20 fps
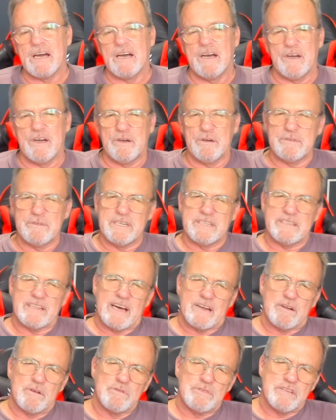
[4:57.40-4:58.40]
Who did
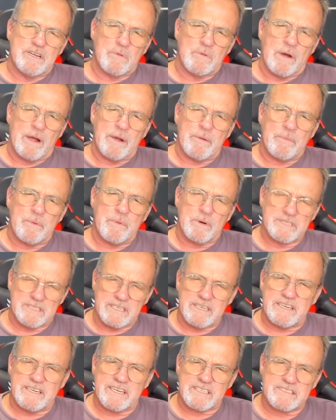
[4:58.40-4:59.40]
that? Who did away? Wasn't it
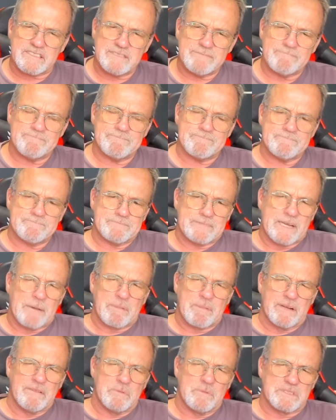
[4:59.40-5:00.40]
Nixon? I
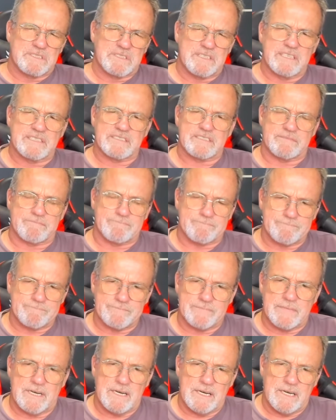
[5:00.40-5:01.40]
believe it was Nixon.
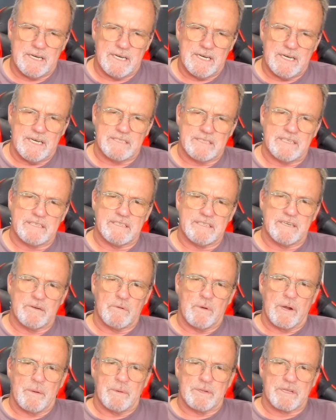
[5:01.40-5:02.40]
that did
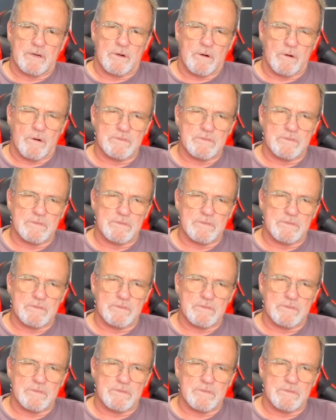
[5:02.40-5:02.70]
away with the gold